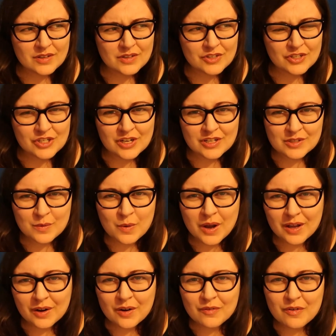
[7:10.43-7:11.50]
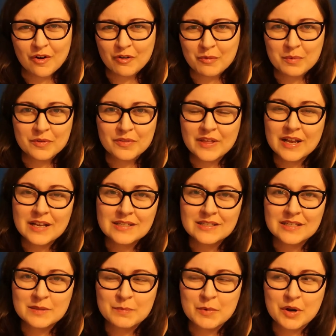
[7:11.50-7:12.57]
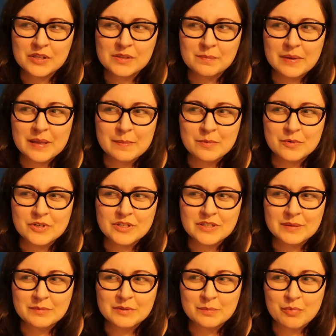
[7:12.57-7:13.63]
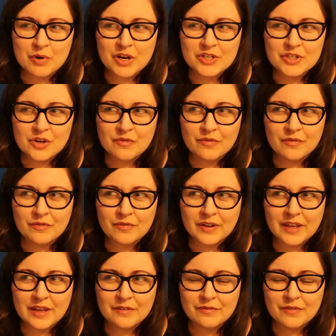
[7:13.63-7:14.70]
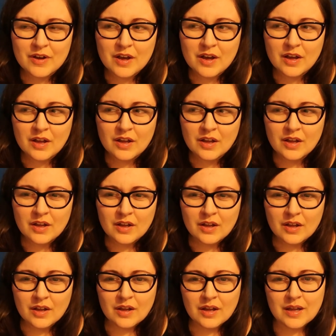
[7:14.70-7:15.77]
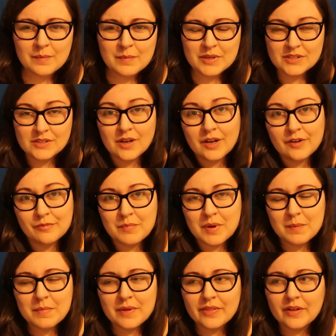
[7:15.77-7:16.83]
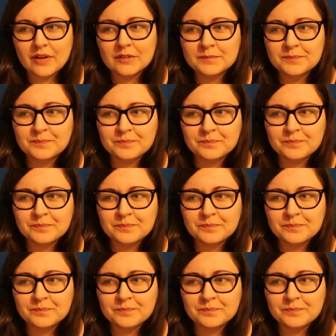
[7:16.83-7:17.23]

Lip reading: She does quite a lot of horrible things in this book, and people just seem to brush off and forgive her, aside from her mother.